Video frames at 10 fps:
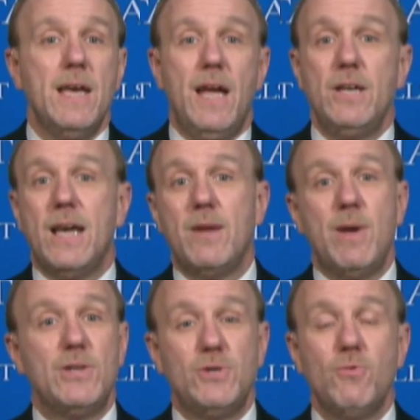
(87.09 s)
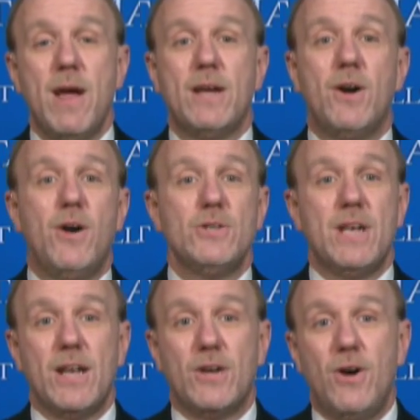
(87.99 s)
And you got to make two right calls. You
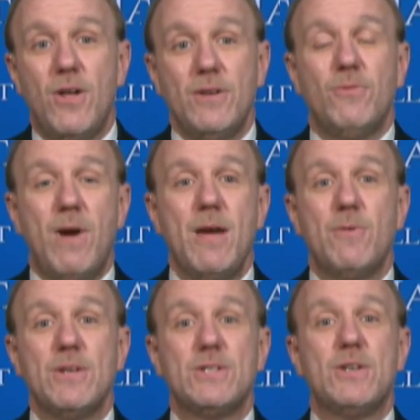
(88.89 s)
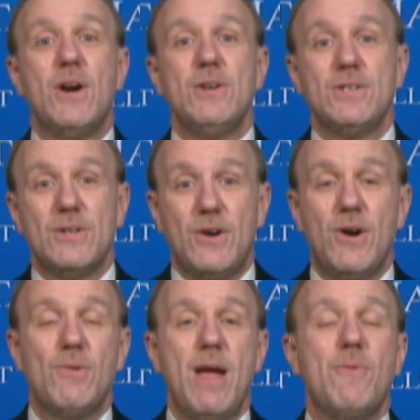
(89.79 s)
got to call it right when it starts and
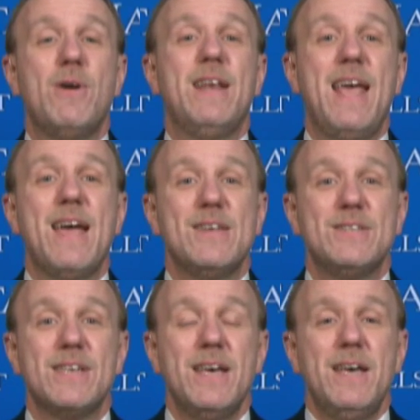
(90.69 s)
call it right when it ends.